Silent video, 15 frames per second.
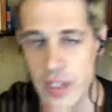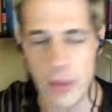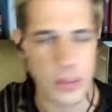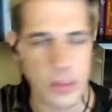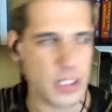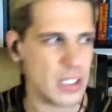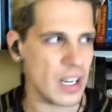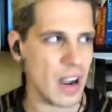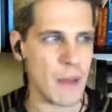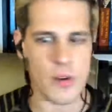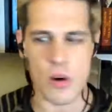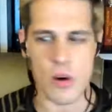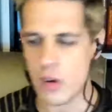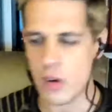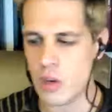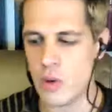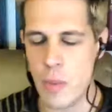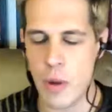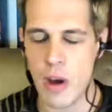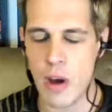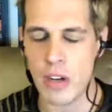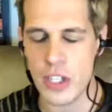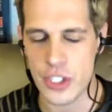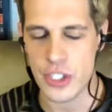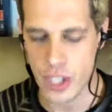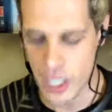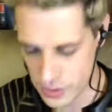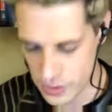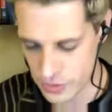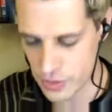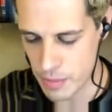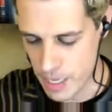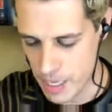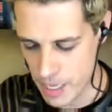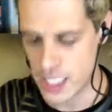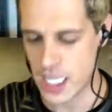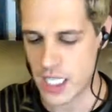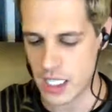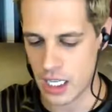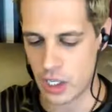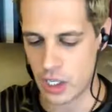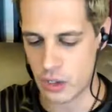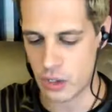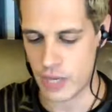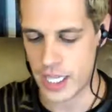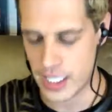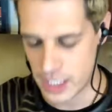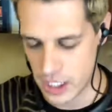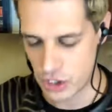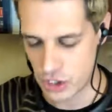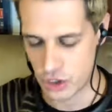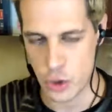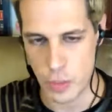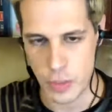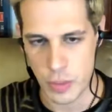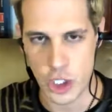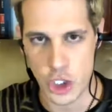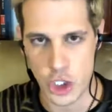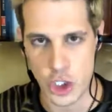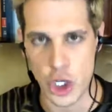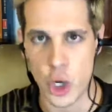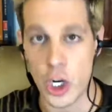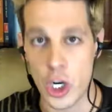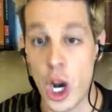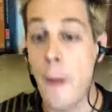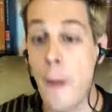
for that. I'm just like, I'm not going to apologize for making a crazy, stupid joke